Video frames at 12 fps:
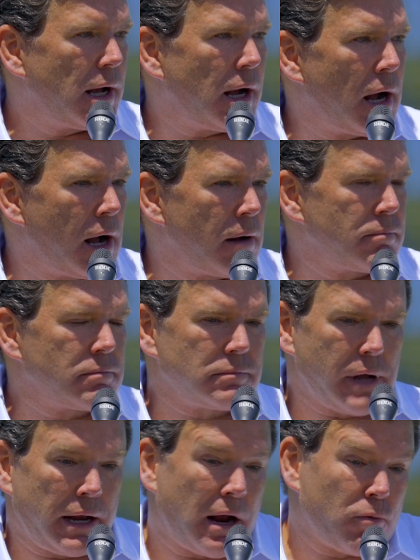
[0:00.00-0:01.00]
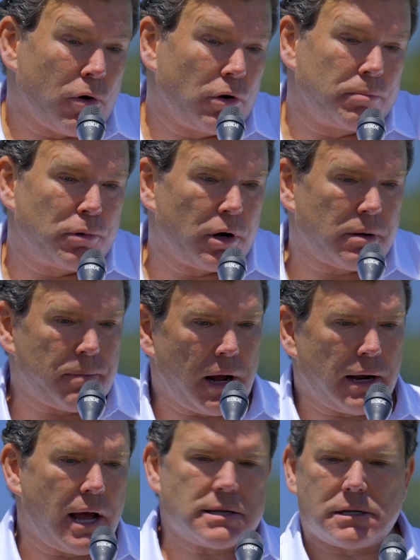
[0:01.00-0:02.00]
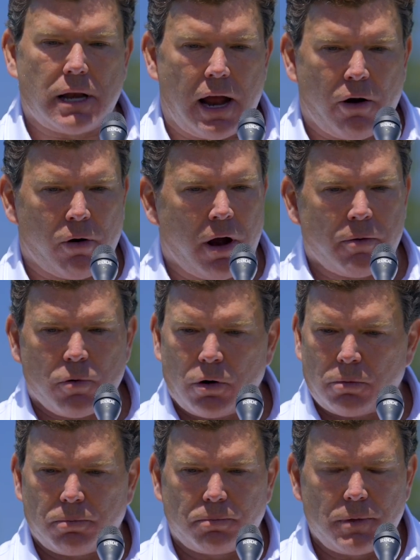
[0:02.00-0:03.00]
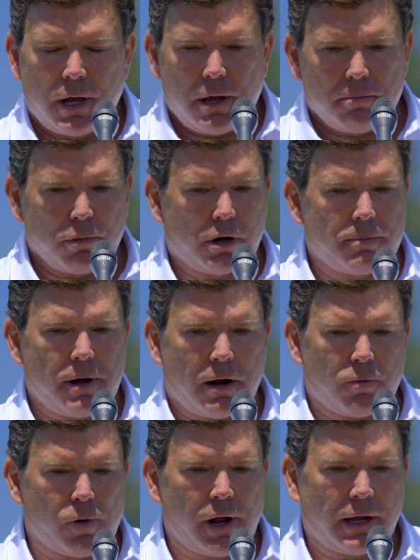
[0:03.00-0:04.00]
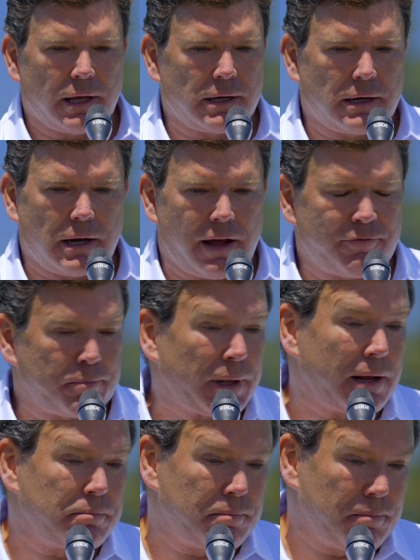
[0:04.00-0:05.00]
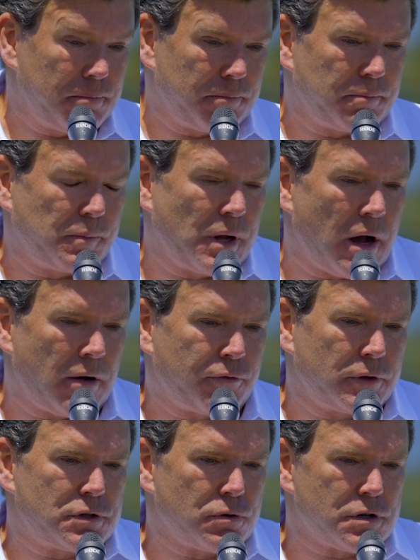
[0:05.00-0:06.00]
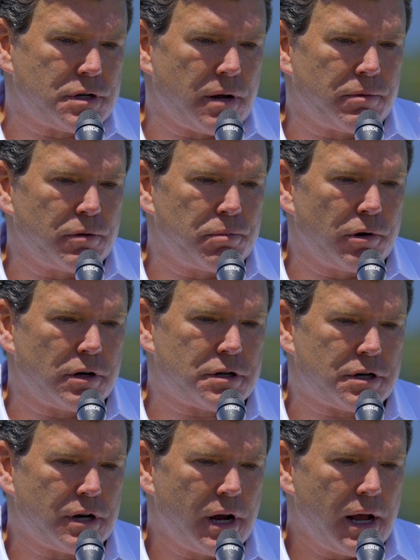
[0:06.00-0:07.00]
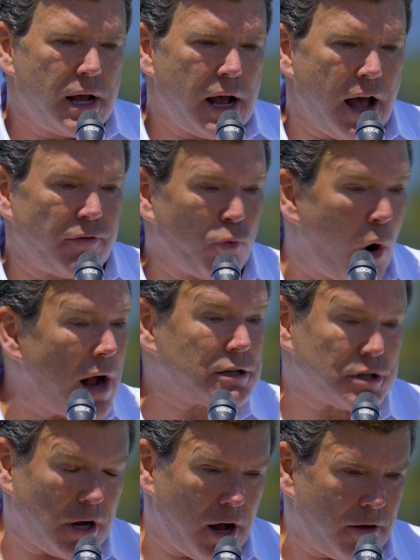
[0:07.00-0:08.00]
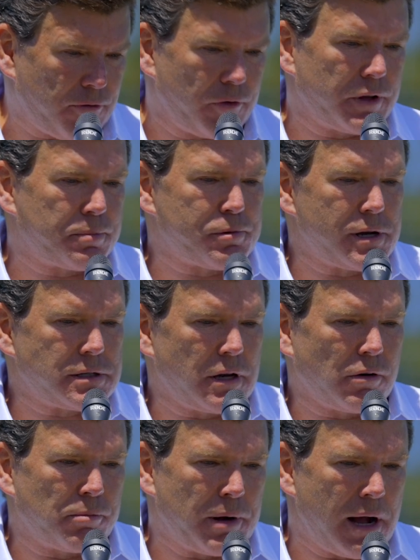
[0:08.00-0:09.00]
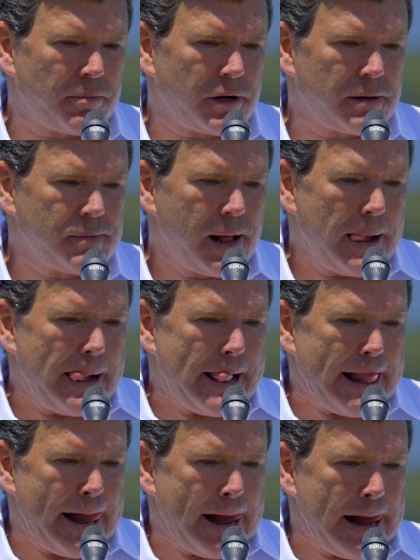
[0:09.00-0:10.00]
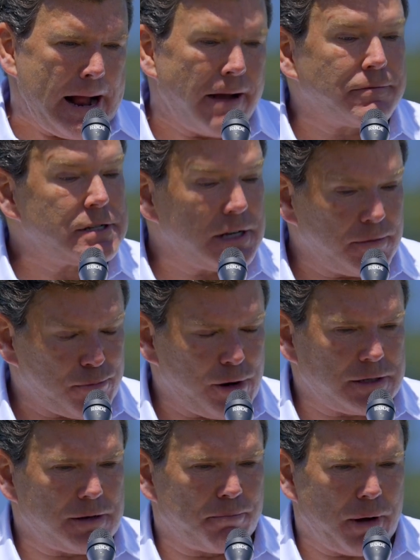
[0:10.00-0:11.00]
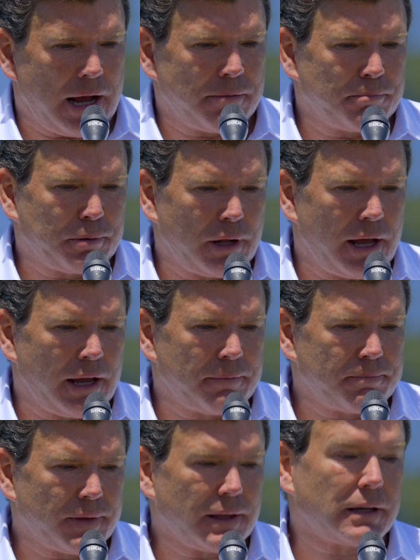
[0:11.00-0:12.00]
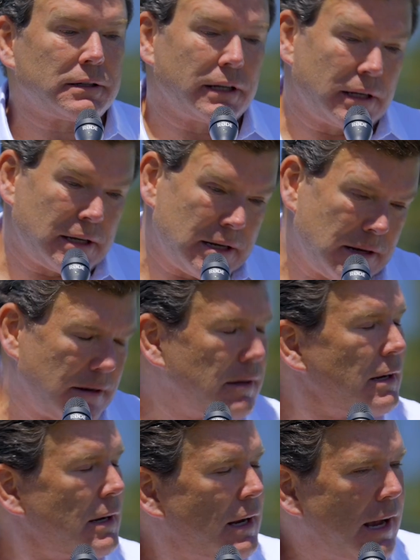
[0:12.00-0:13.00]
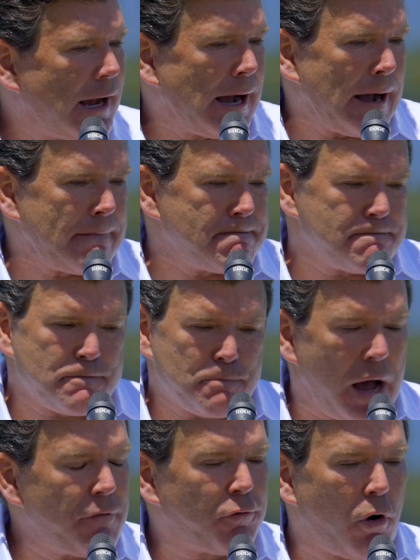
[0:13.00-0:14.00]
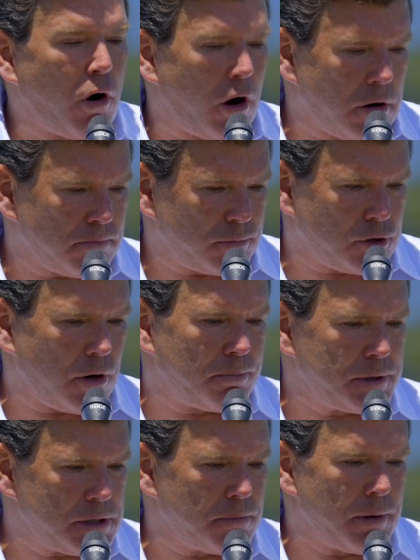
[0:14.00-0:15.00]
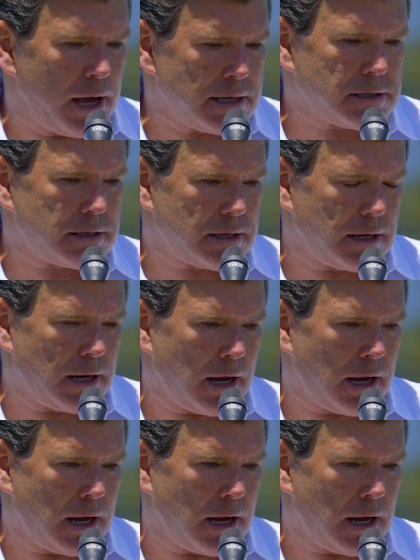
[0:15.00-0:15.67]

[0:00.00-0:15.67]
And I wrote a book about Eisenhower. I wrote a book about Reagan. I've played golf with George W. Bush. I've watched golf with President Obama. I've seen President Biden play. Clinton. By far, Trump is the best.